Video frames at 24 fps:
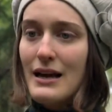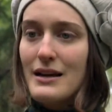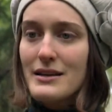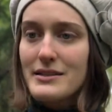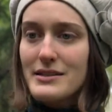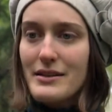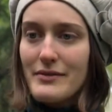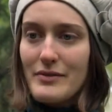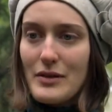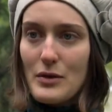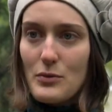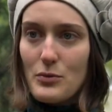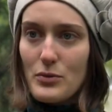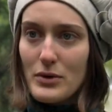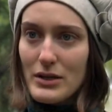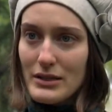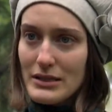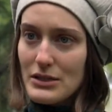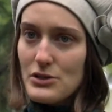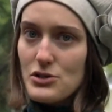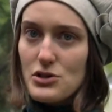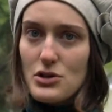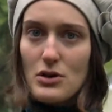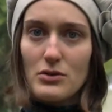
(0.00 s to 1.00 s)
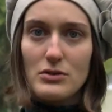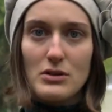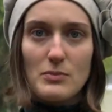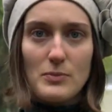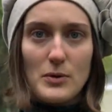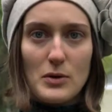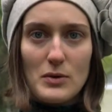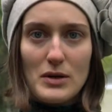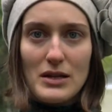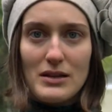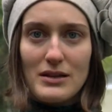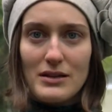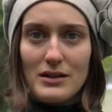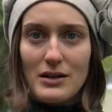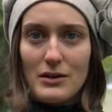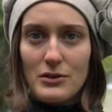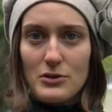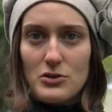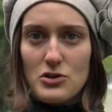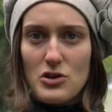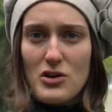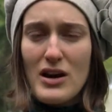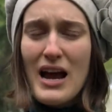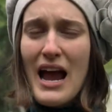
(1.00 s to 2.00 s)
something that really showed the beauty of the
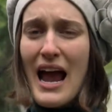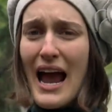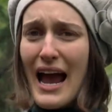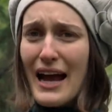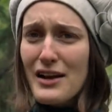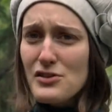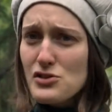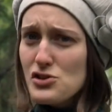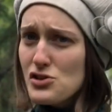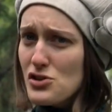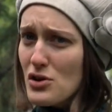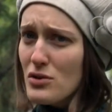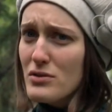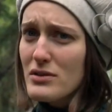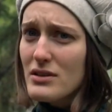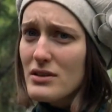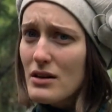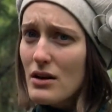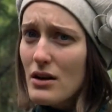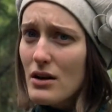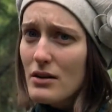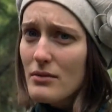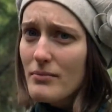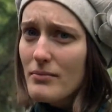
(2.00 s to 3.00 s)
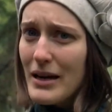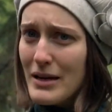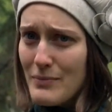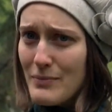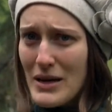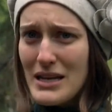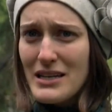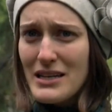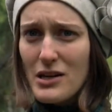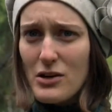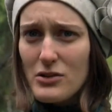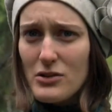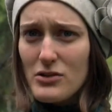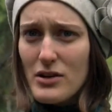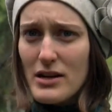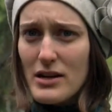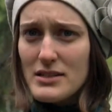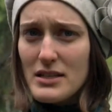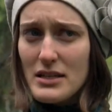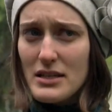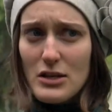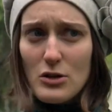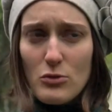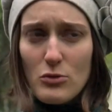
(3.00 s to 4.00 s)
culture and showed my main character
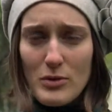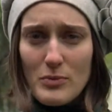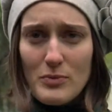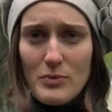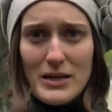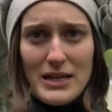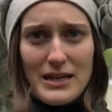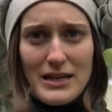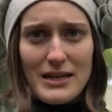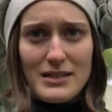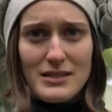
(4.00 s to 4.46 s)
as a human being.